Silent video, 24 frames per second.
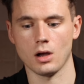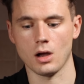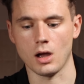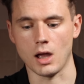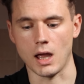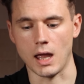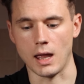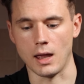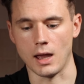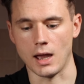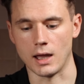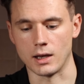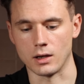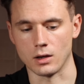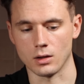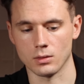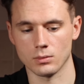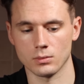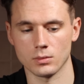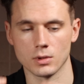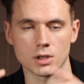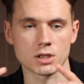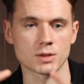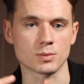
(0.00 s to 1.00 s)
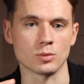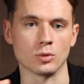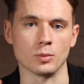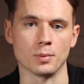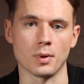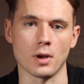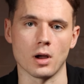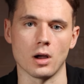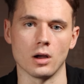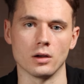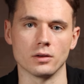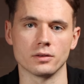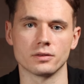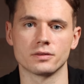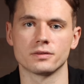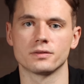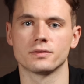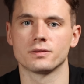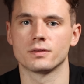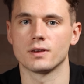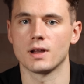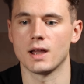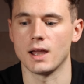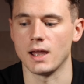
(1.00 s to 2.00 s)
and a small part
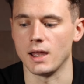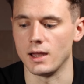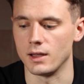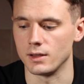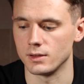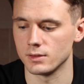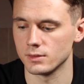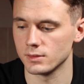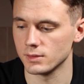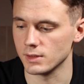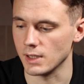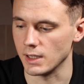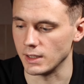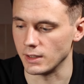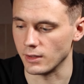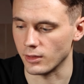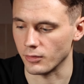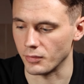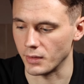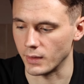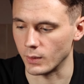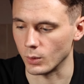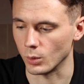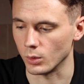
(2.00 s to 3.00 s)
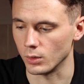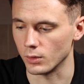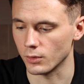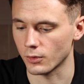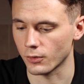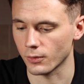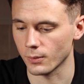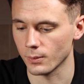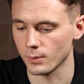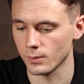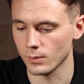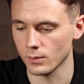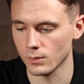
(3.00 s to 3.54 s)
of 9 3/4.